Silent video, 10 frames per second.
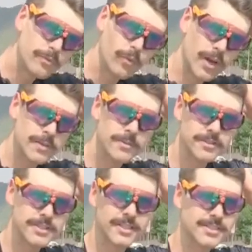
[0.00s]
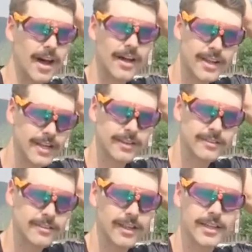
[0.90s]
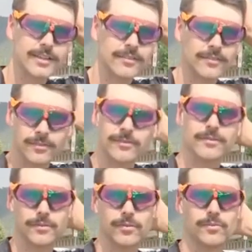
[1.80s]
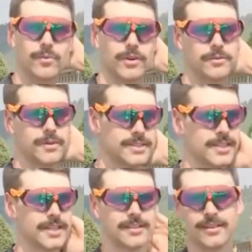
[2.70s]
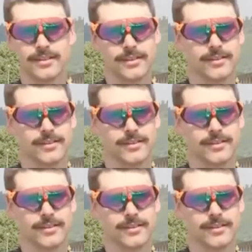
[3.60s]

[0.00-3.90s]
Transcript: one of the most exotic and one of the ones that I think